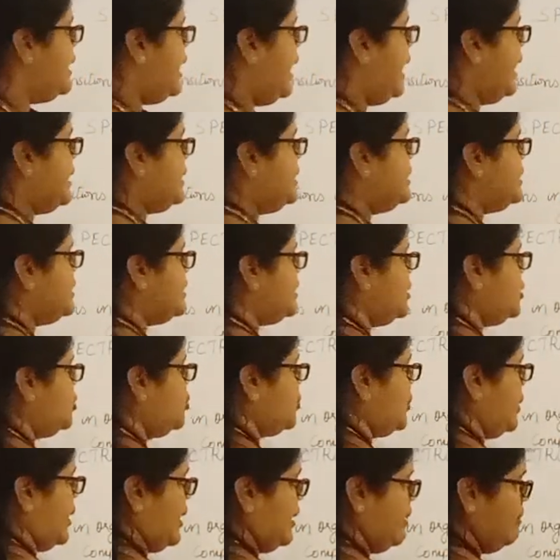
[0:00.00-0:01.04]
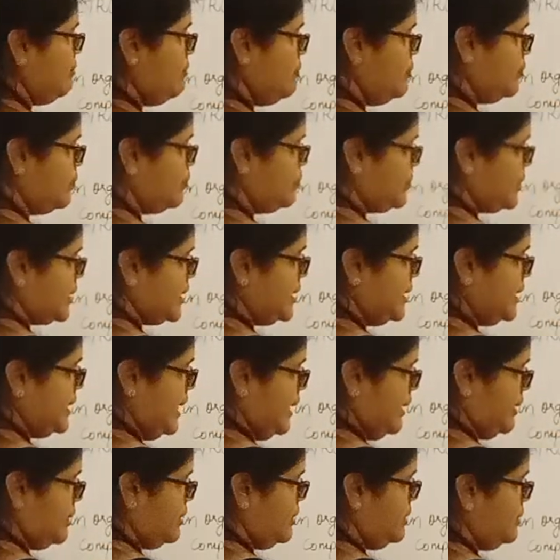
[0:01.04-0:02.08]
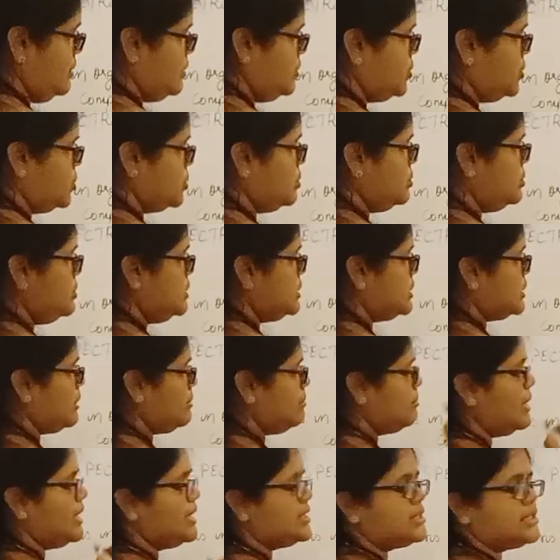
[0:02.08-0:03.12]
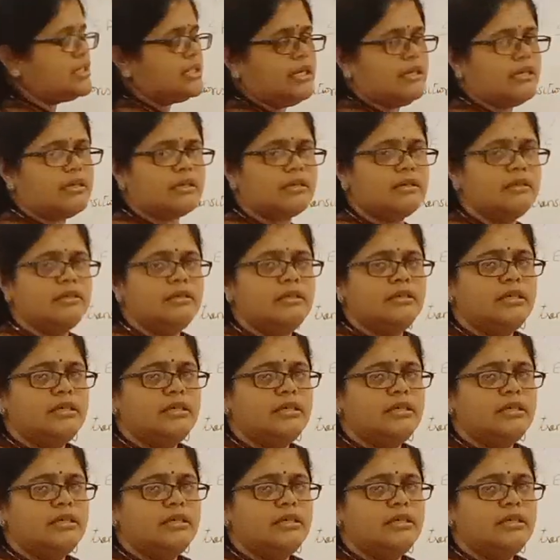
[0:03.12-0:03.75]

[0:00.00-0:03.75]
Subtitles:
And here you have N to sigma star.